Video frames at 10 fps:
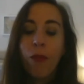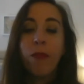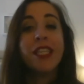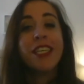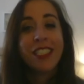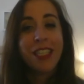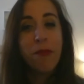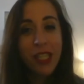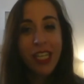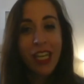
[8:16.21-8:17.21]
but the
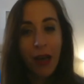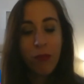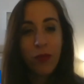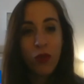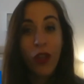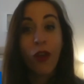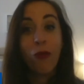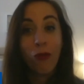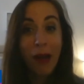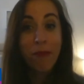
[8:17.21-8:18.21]
excitement that comes with a
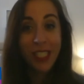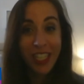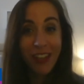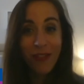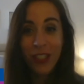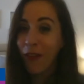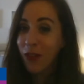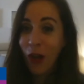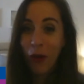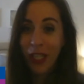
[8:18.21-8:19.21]
wrapped gift of
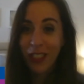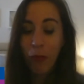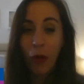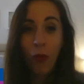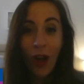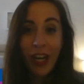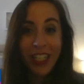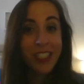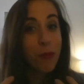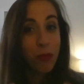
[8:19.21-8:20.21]
knowing someone wanted
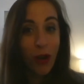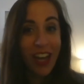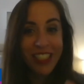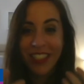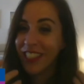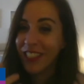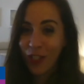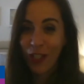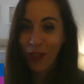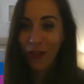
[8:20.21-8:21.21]
a surprise that's
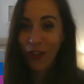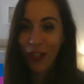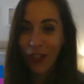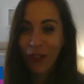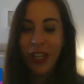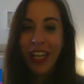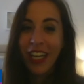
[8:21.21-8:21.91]
just for you